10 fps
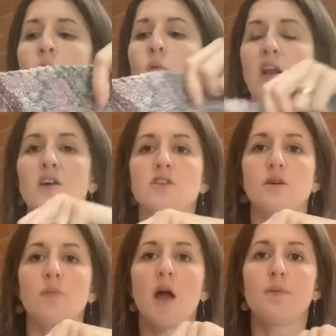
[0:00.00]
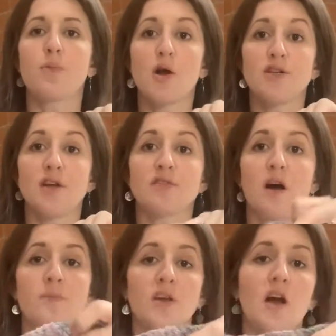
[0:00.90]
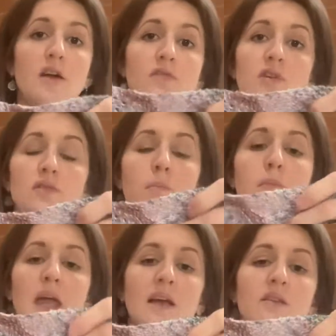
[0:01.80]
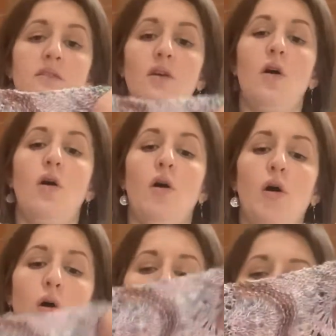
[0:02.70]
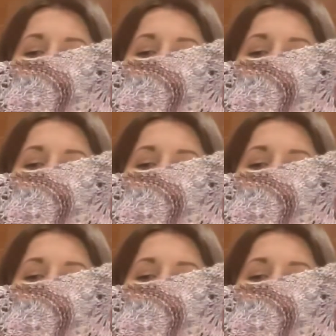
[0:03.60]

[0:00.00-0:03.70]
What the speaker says: When I do my prototypes, I kind of use a mix of